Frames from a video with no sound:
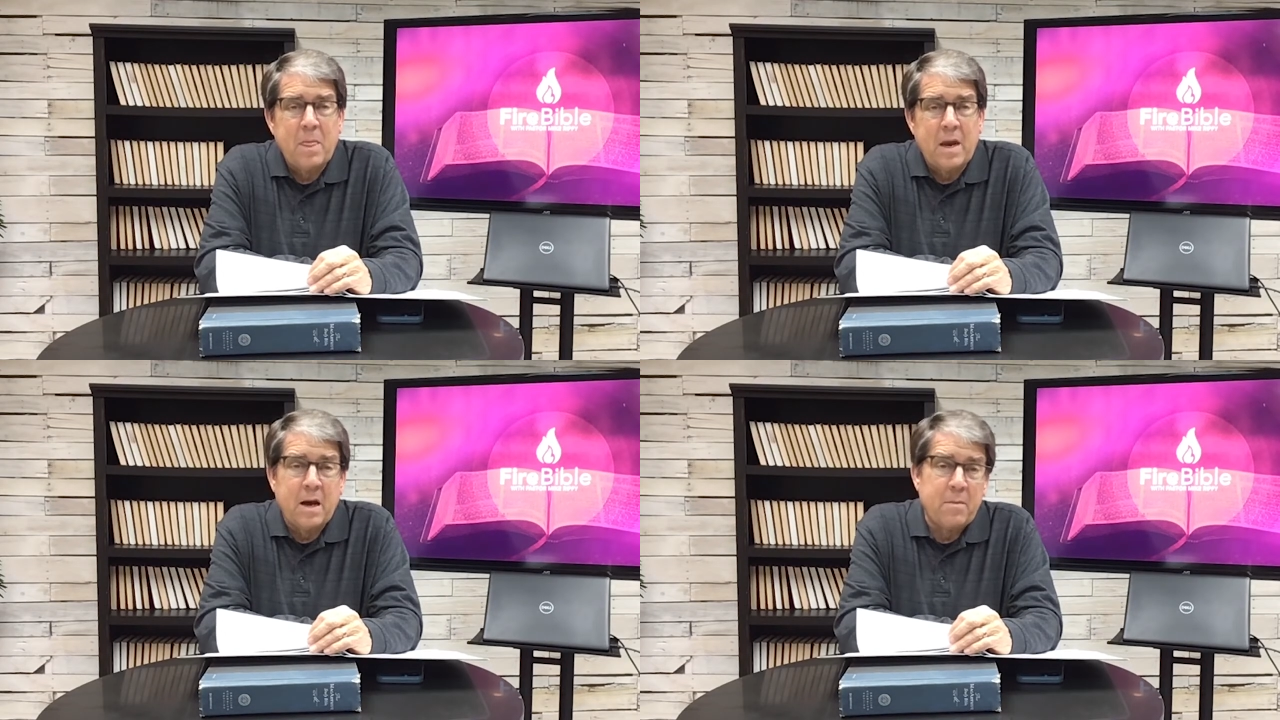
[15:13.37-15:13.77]

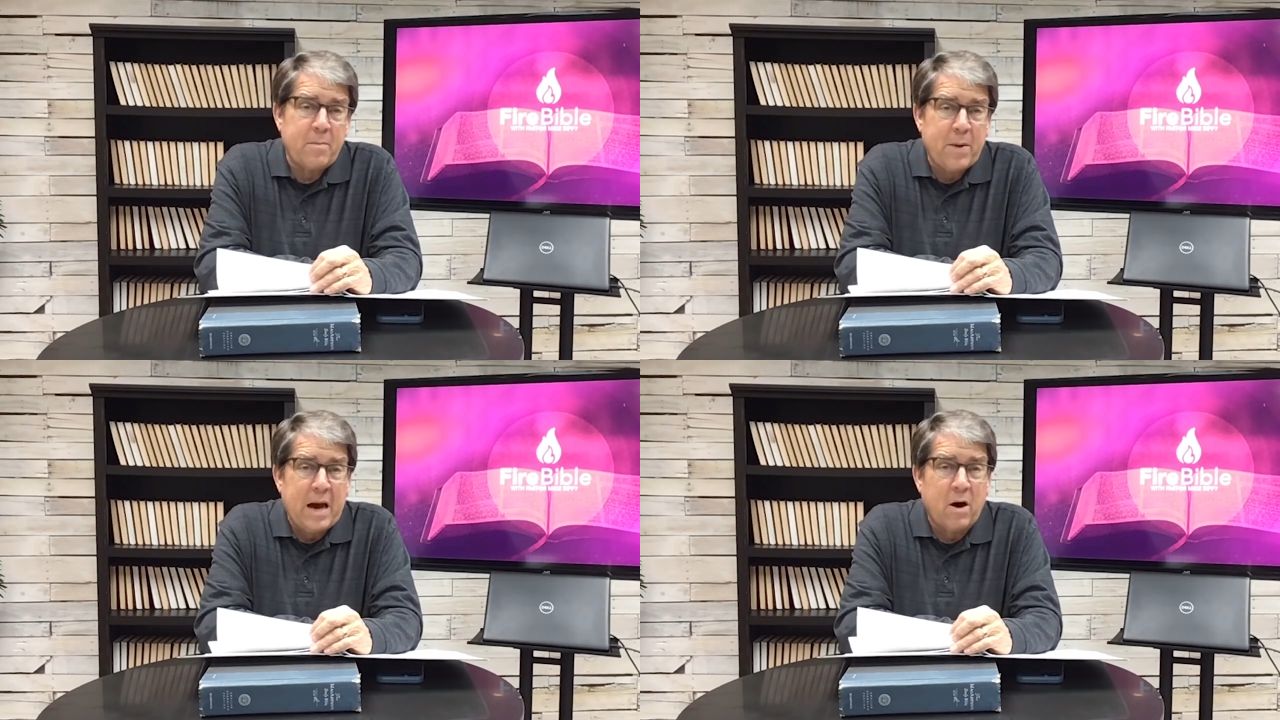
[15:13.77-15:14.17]
And I
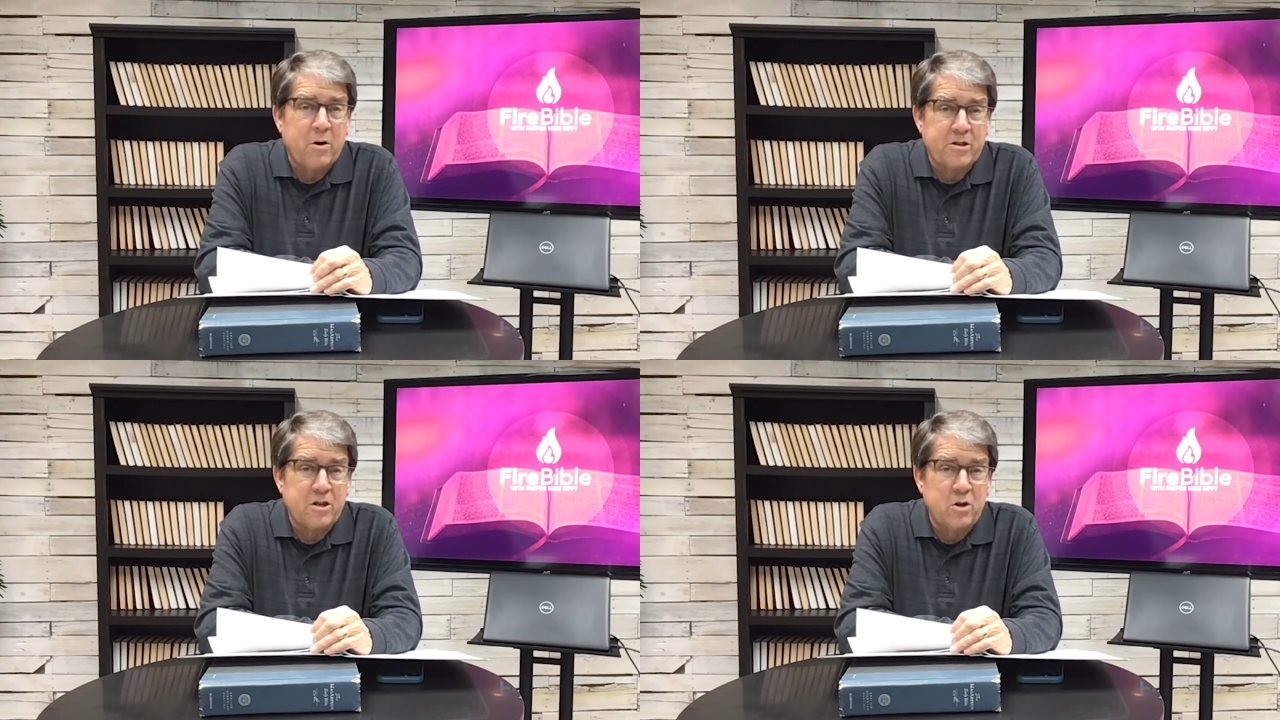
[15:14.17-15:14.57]
mean
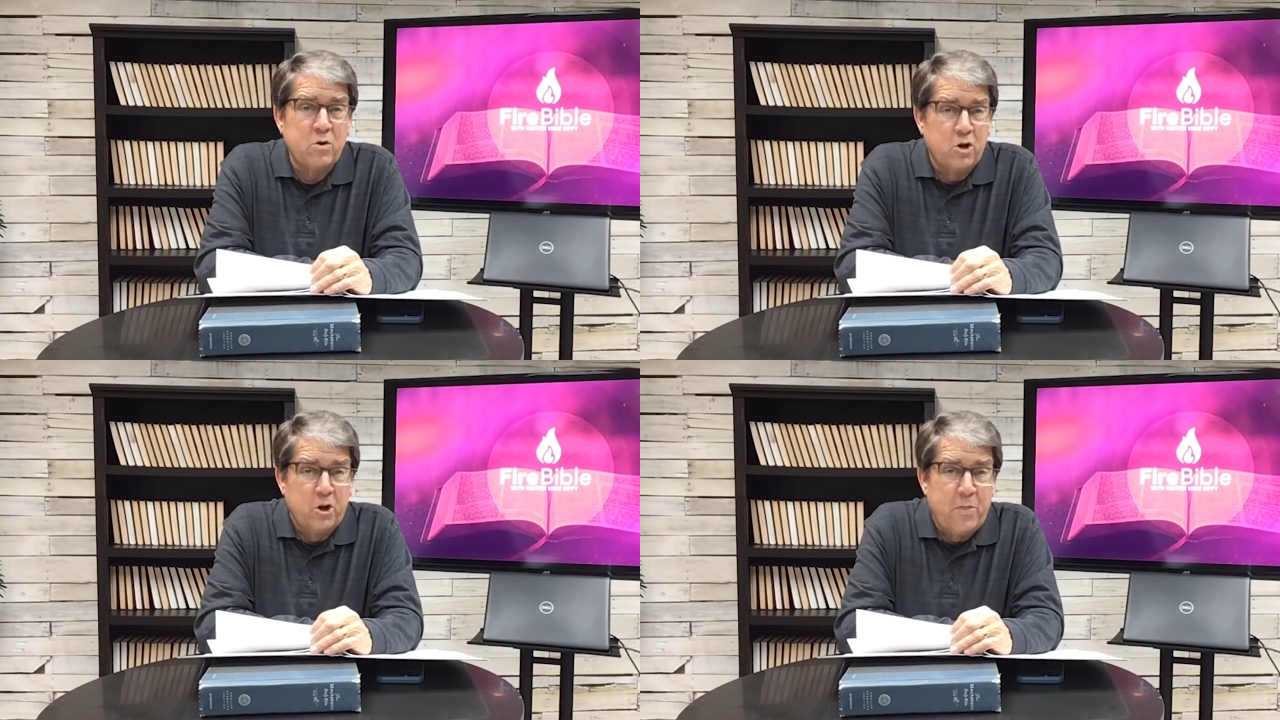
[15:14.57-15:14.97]
power to do
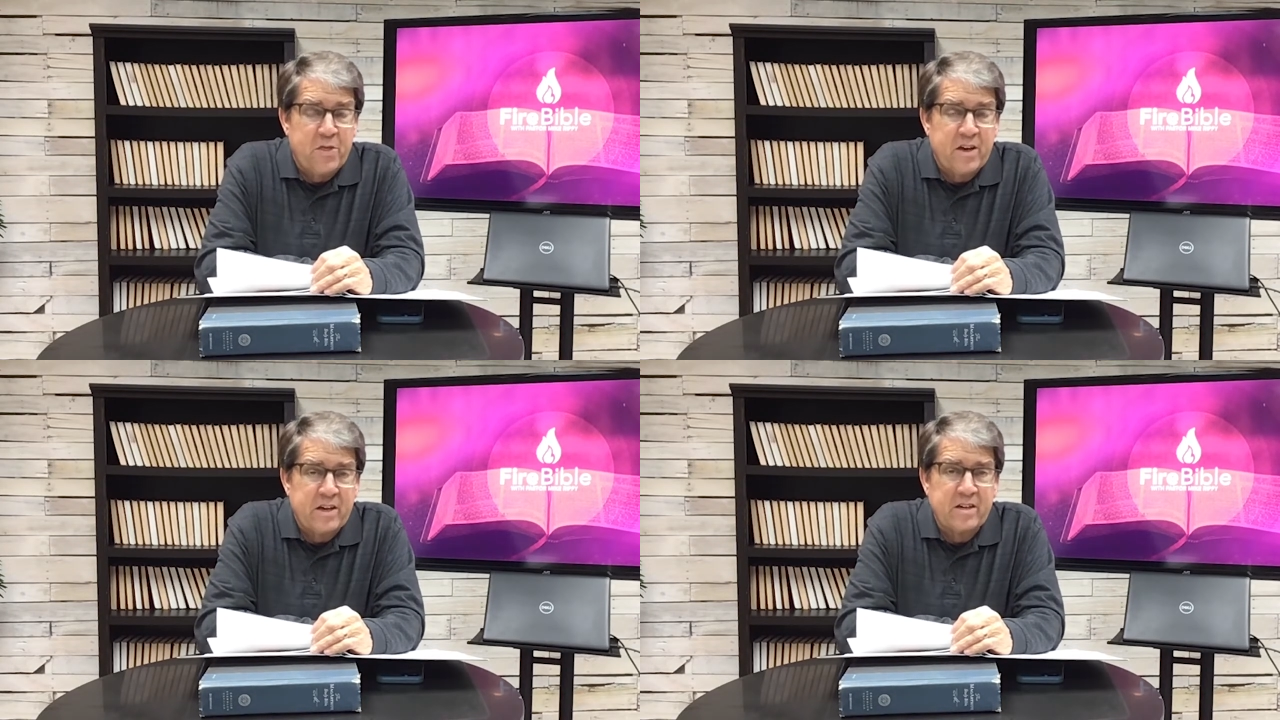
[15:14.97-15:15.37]
good
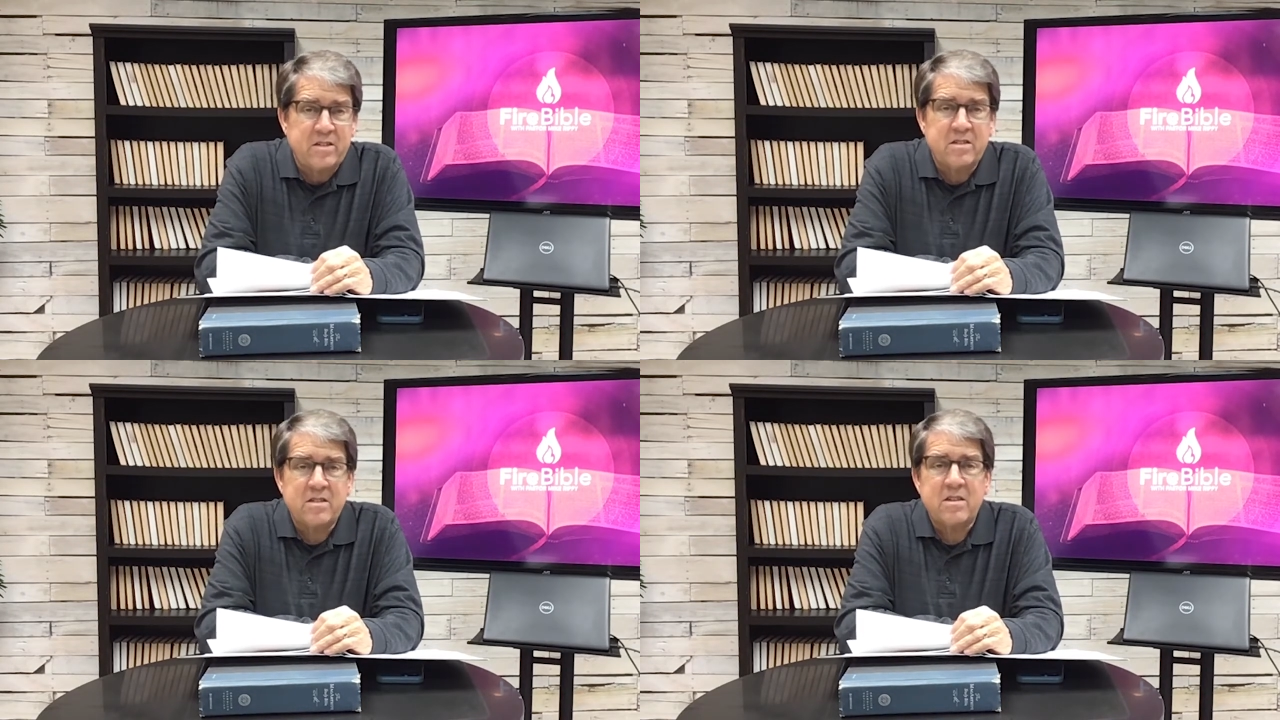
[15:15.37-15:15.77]

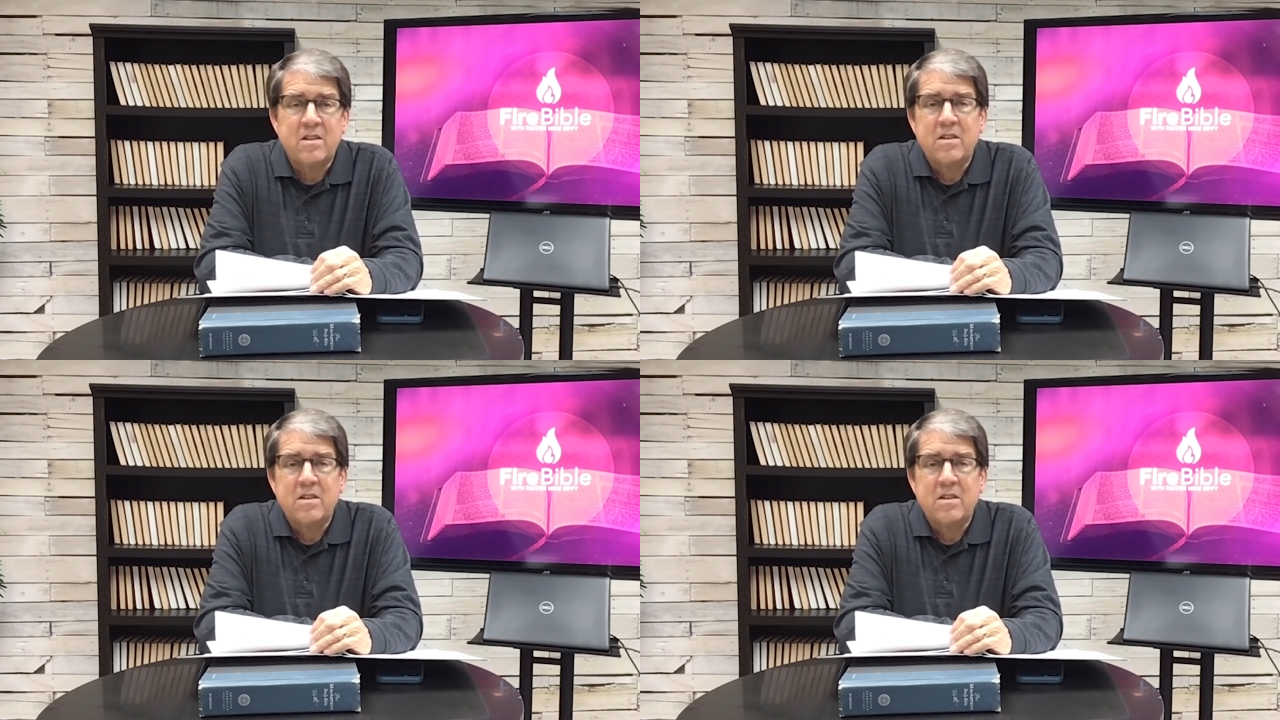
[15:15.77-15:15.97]
things.